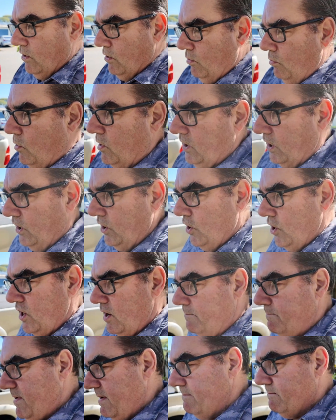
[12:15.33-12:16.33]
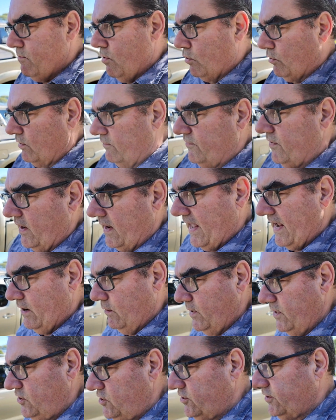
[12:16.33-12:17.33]
Want to learn a bit more of the
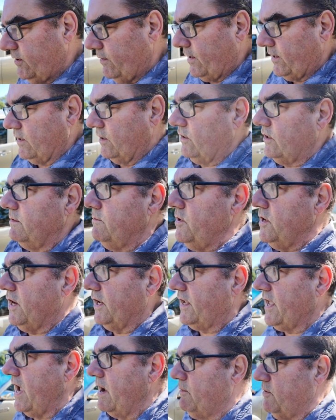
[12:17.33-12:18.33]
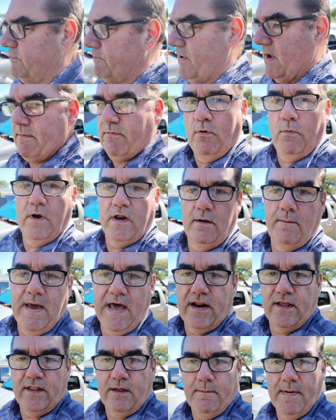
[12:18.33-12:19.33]
language so I can communicate with people when I'm out
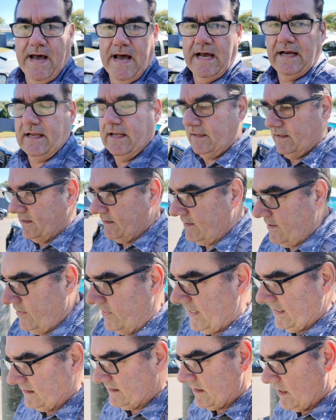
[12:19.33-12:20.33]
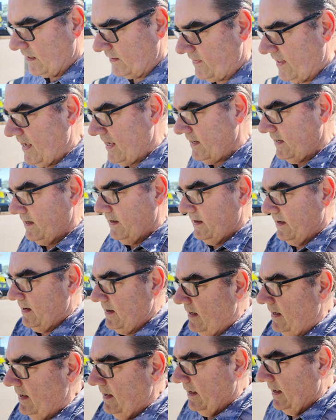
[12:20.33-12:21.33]
at the market and things like that.
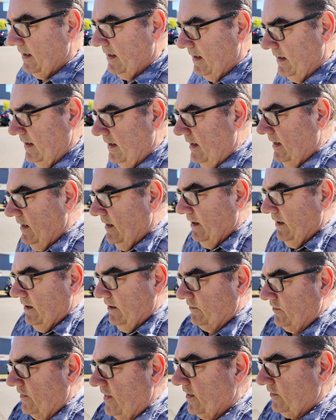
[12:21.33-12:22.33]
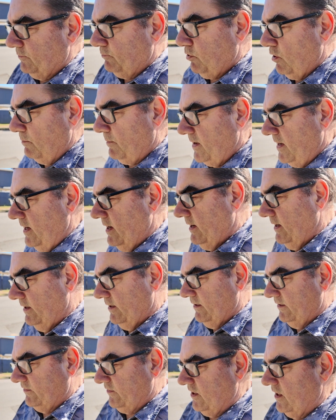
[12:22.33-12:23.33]
So that's probably
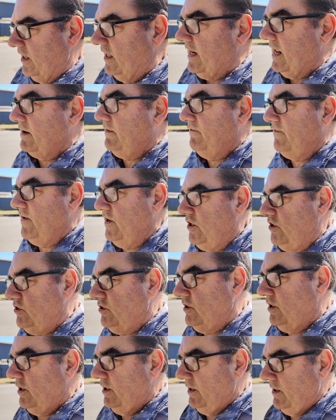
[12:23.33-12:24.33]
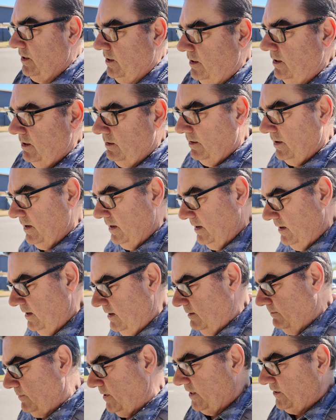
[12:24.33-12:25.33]
still an unfinished
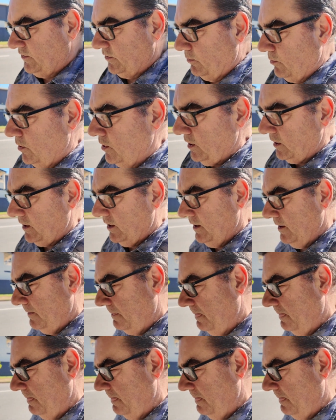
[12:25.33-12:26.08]
piece of work,